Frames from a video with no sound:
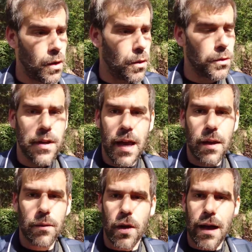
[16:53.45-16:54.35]
We're not old
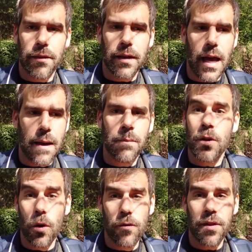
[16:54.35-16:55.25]
yet, not out of the game,
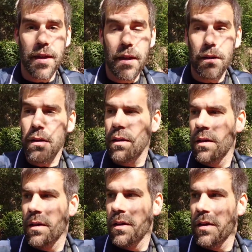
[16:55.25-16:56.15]
not over the hill,
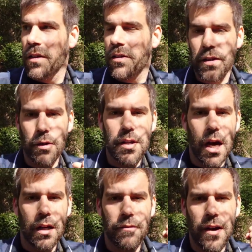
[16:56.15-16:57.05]
still
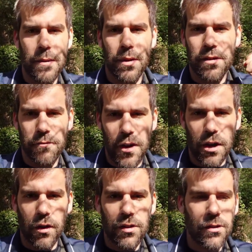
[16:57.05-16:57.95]
young and vibrant and
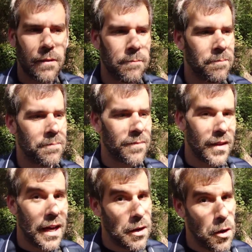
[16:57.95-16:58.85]
vigorous,
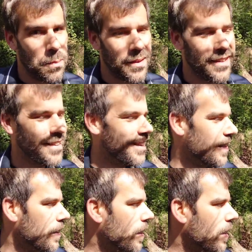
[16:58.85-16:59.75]
I hope.
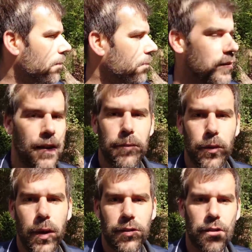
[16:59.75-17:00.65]
It's up to